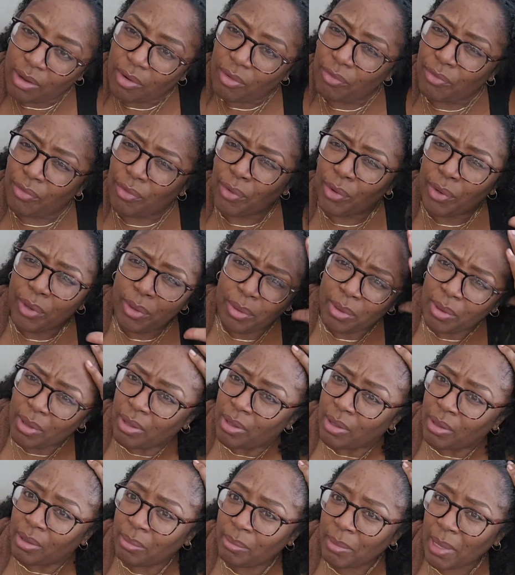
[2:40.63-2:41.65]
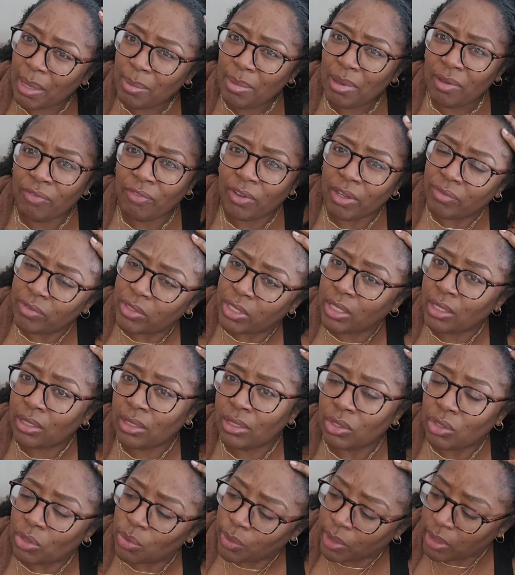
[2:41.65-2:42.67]
for maybe 15 to
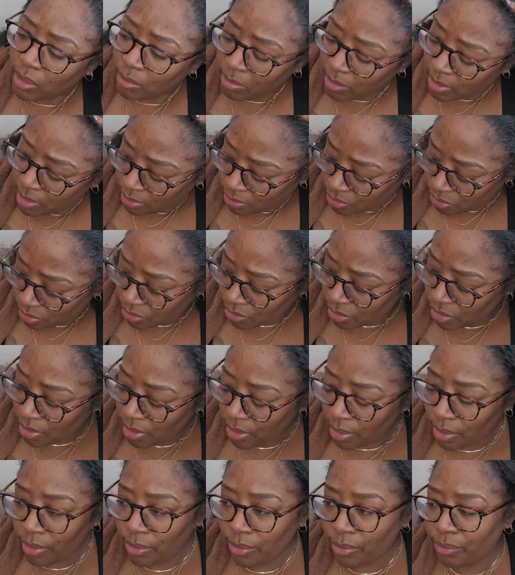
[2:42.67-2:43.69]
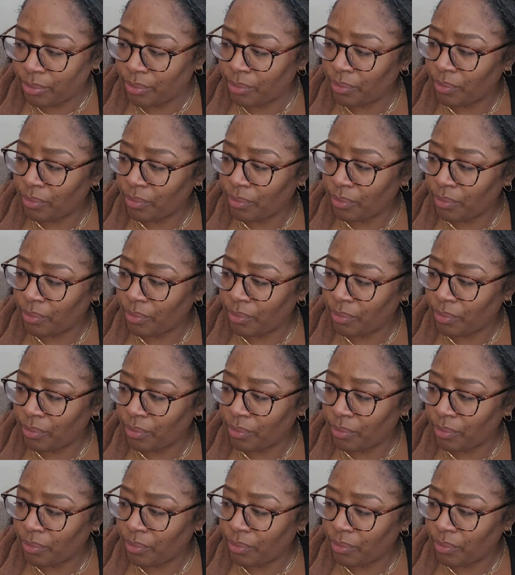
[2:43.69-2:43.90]
20 minutes or so.